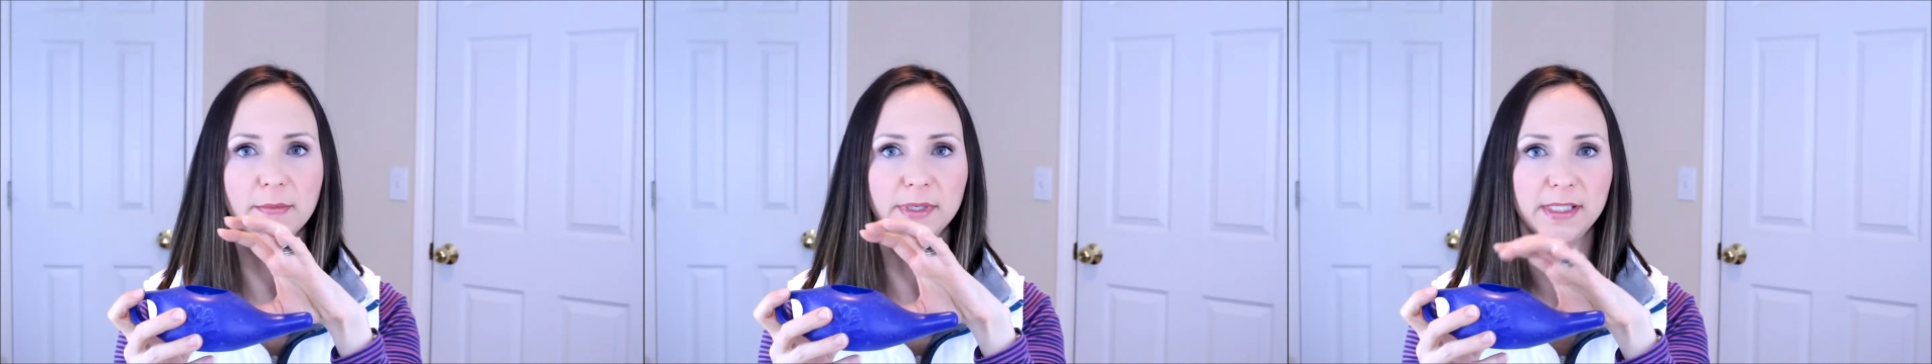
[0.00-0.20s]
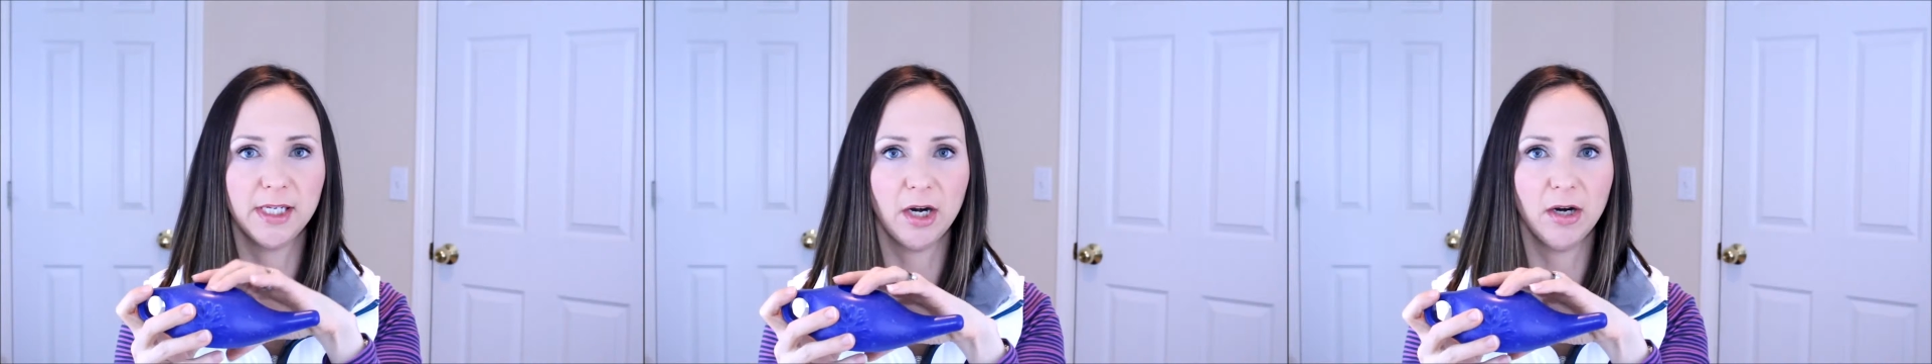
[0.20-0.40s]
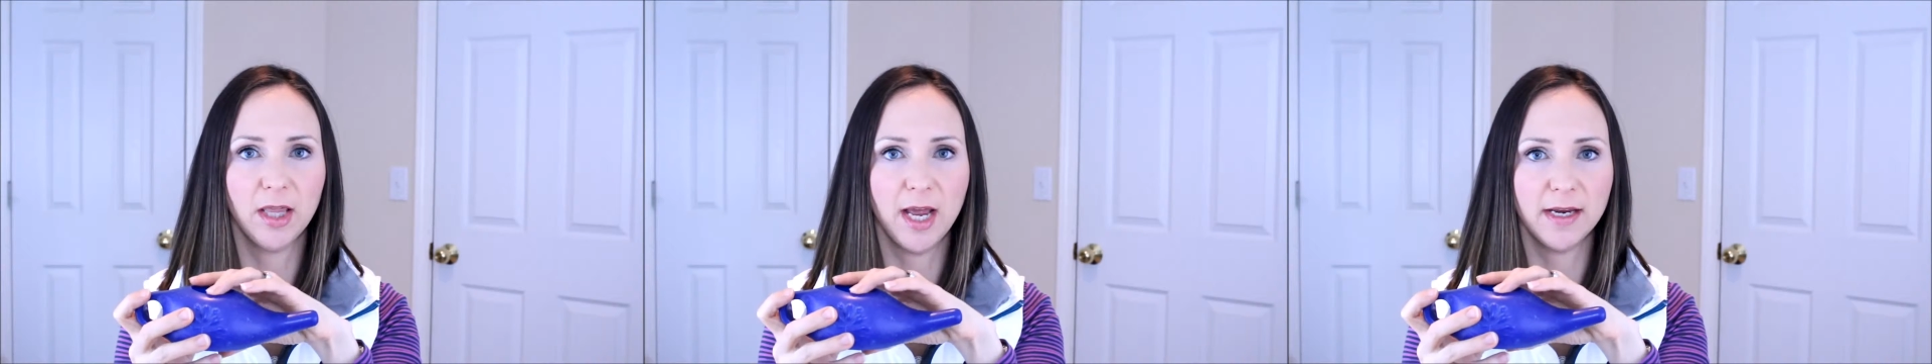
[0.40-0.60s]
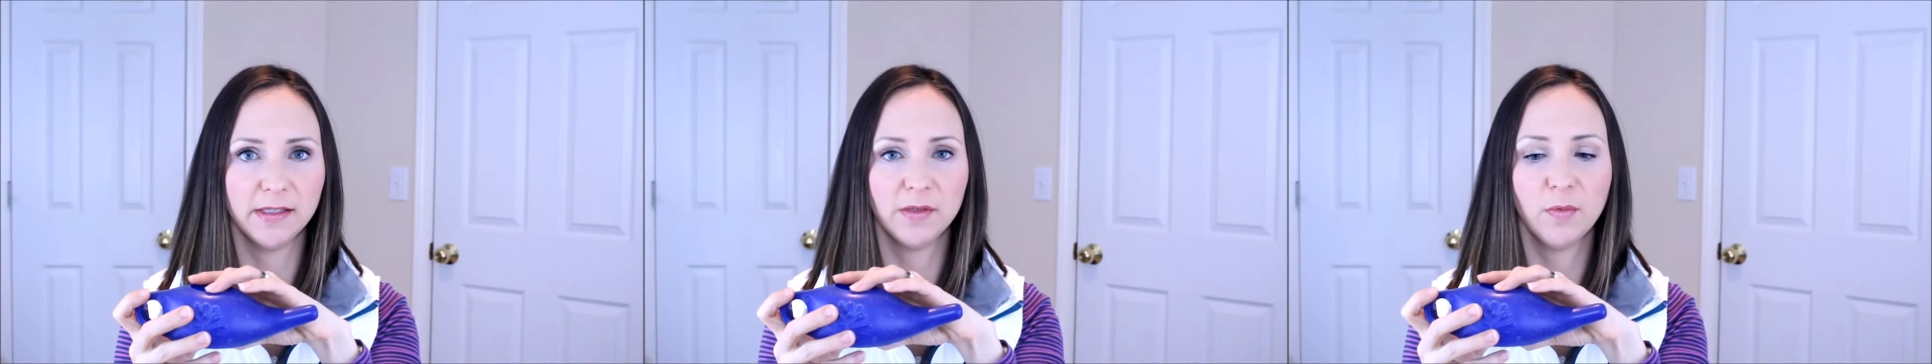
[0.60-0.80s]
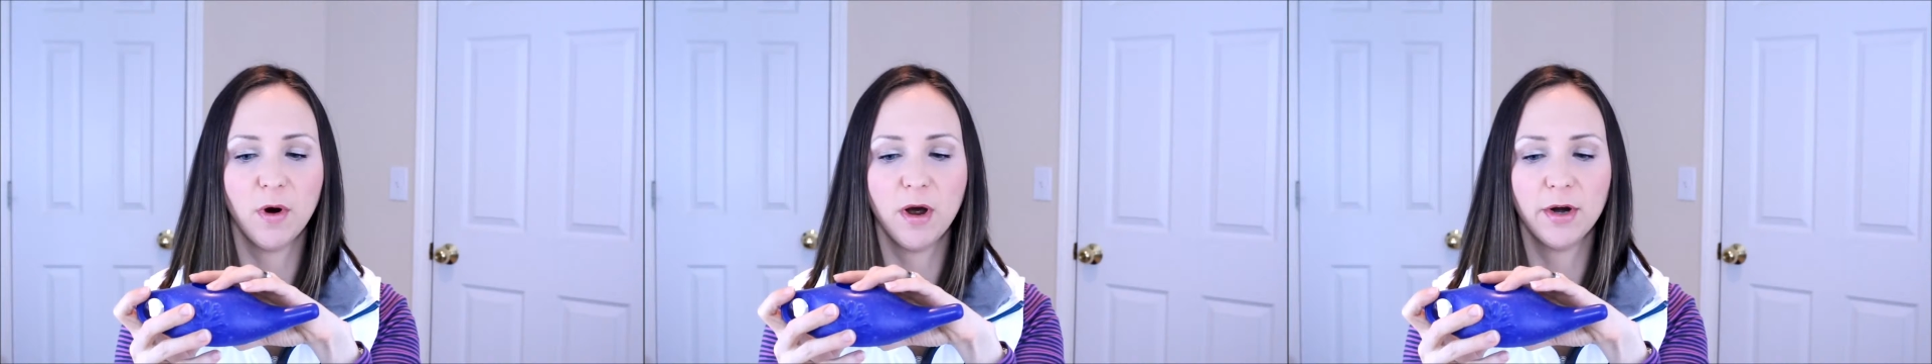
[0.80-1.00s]

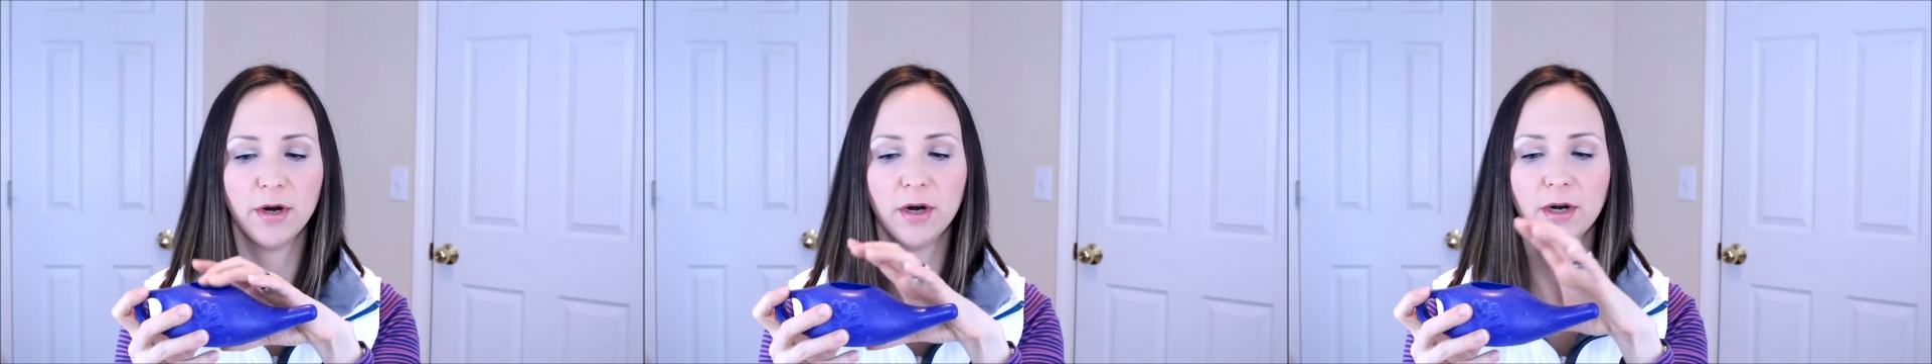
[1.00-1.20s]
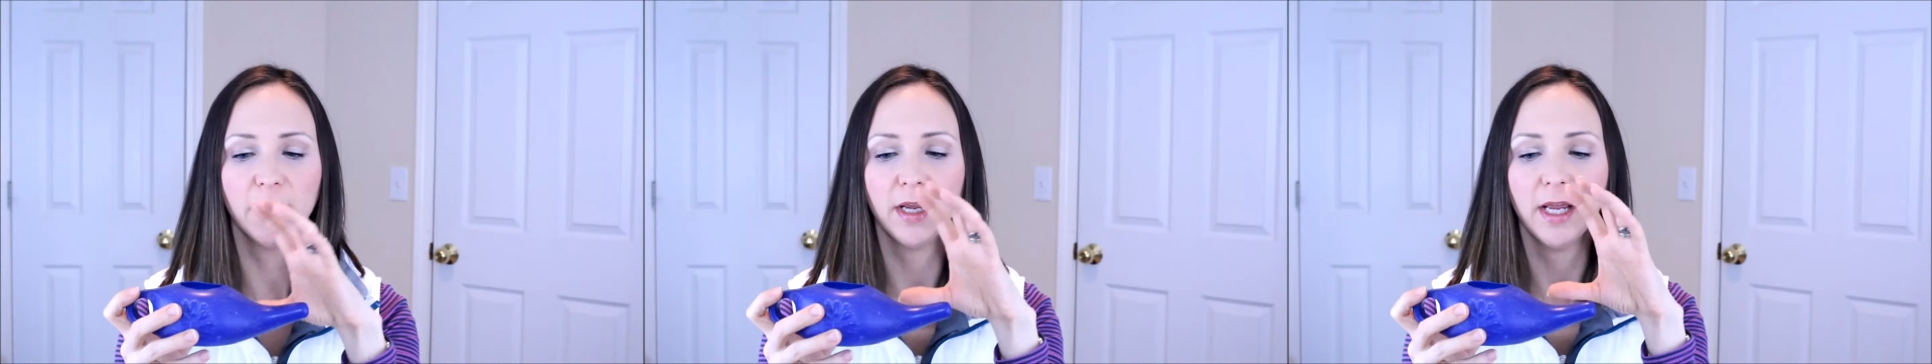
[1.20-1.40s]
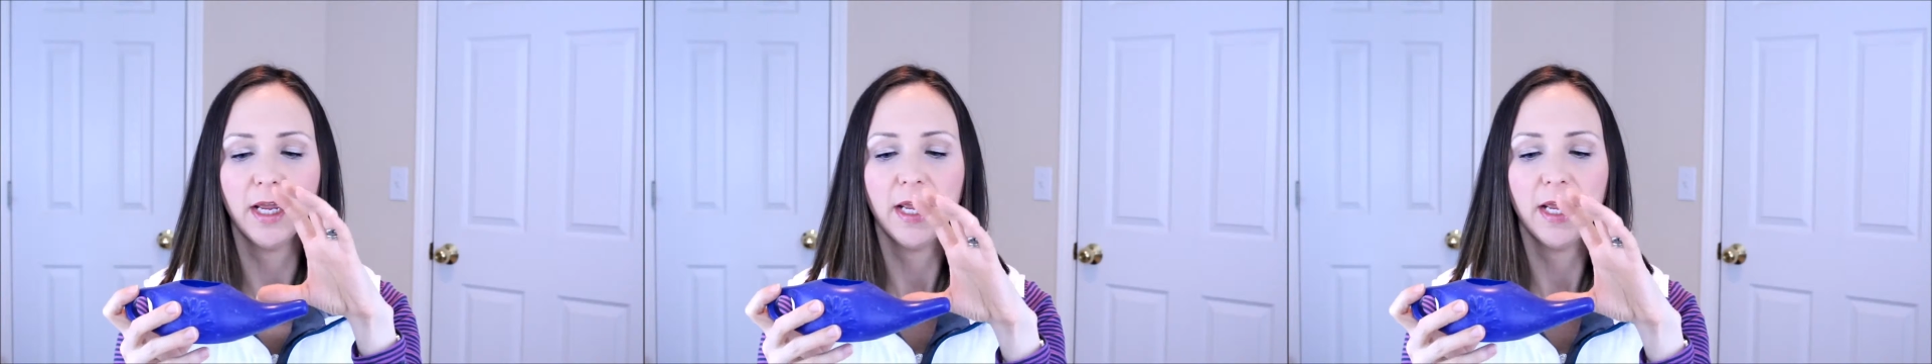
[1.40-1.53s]
sterilized water,